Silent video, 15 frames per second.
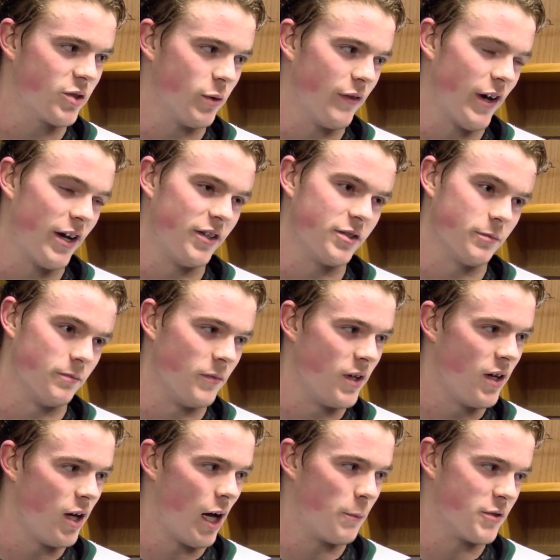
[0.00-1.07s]
We've had some
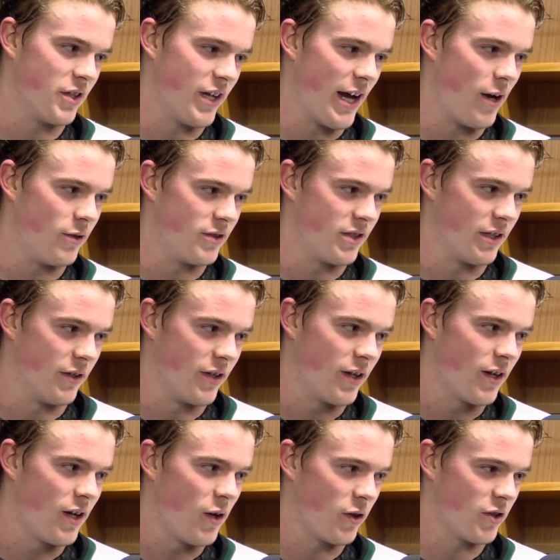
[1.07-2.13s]
ups and downs and
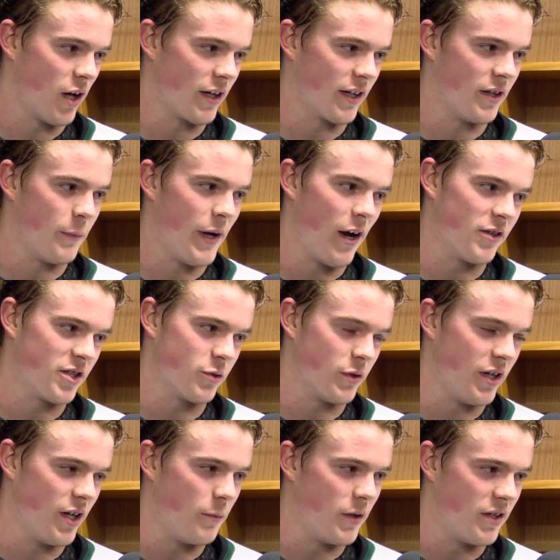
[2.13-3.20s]
not getting the bounces we
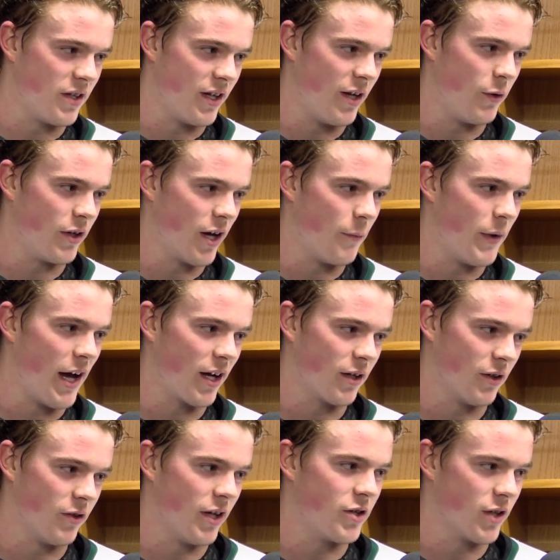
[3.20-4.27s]
needed, but today we got back on
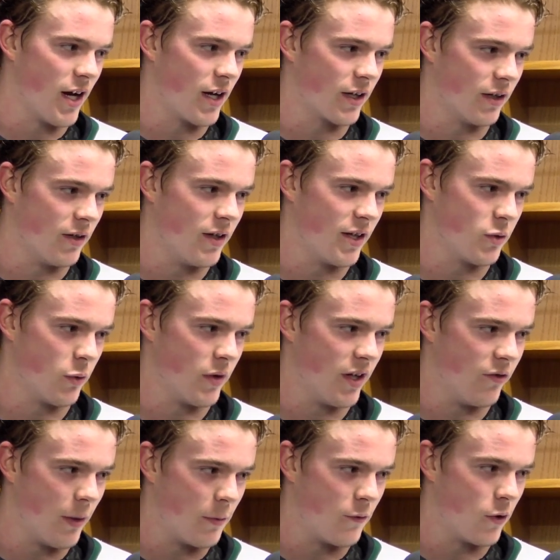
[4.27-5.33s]
the right track, and that's what we need
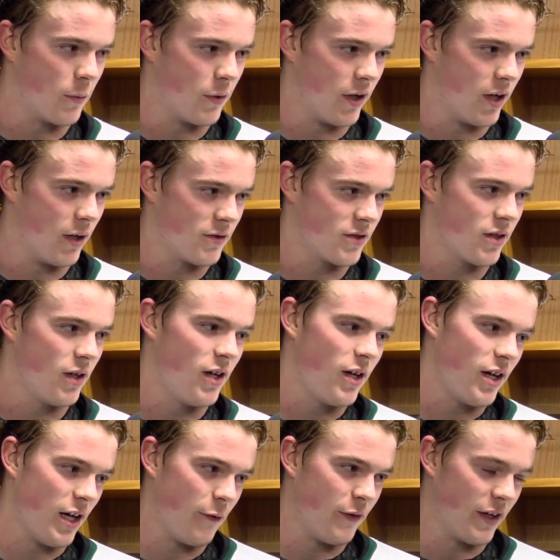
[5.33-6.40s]
right before playoffs.
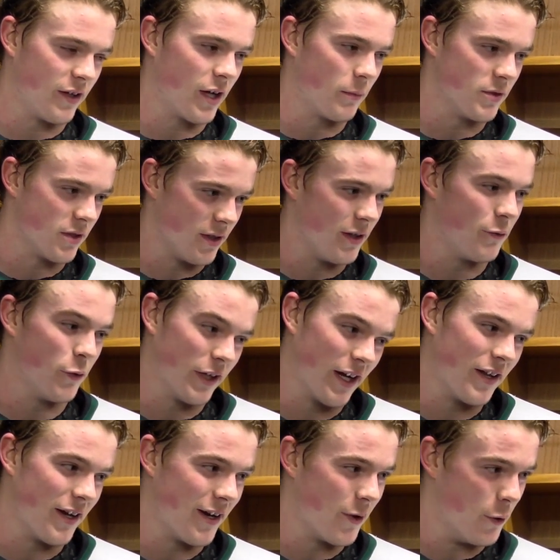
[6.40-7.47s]
If it comes, if we get
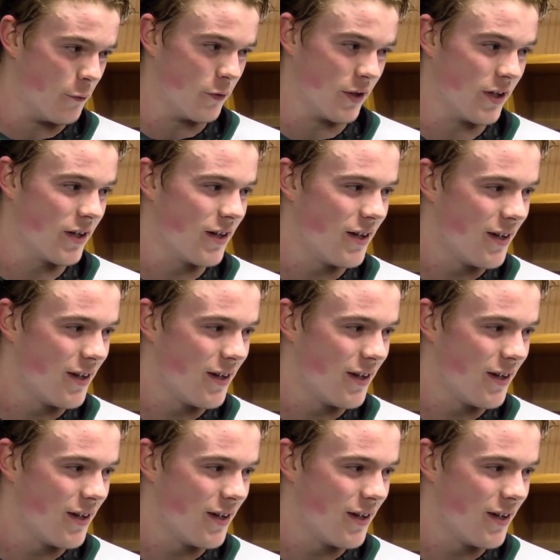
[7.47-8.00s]
there, hopefully.